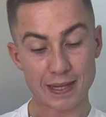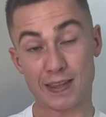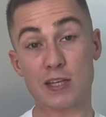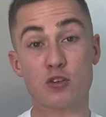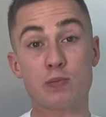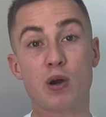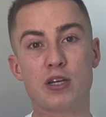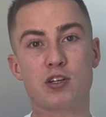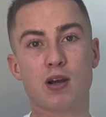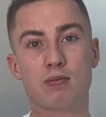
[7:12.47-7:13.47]
that's just my
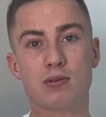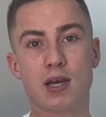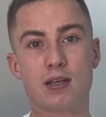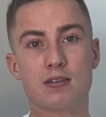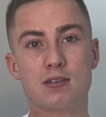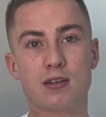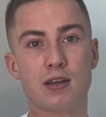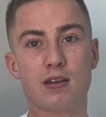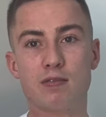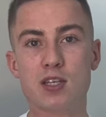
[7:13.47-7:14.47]
job as
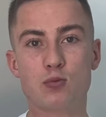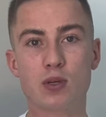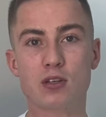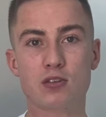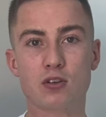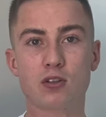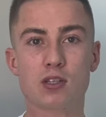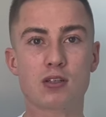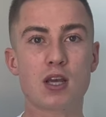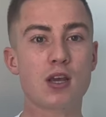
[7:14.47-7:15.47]
an investment
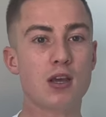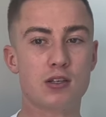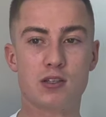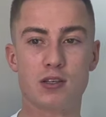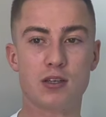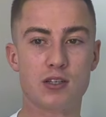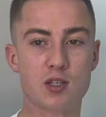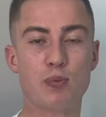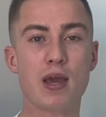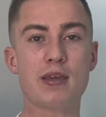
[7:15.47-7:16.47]
consultant to
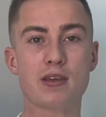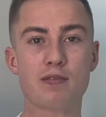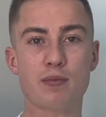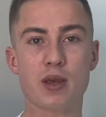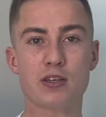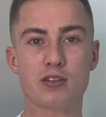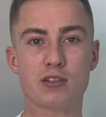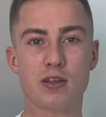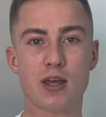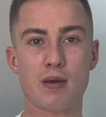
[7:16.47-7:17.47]
display the information
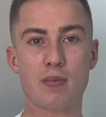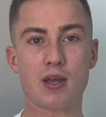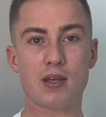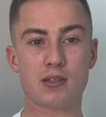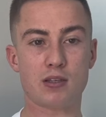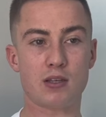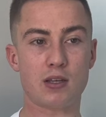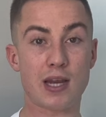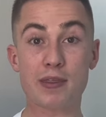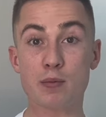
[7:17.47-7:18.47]
to them,
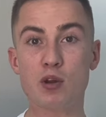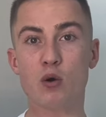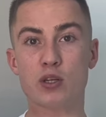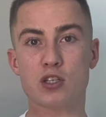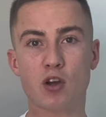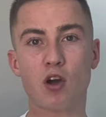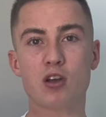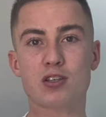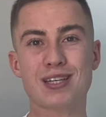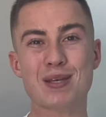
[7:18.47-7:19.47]
to let them know it's
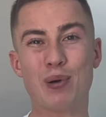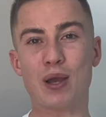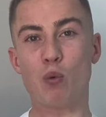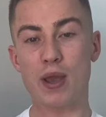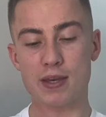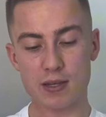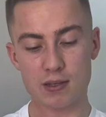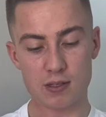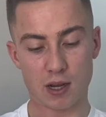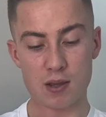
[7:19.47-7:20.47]
costly by waiting
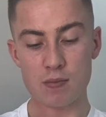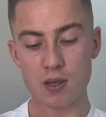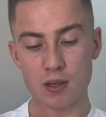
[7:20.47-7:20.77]
time,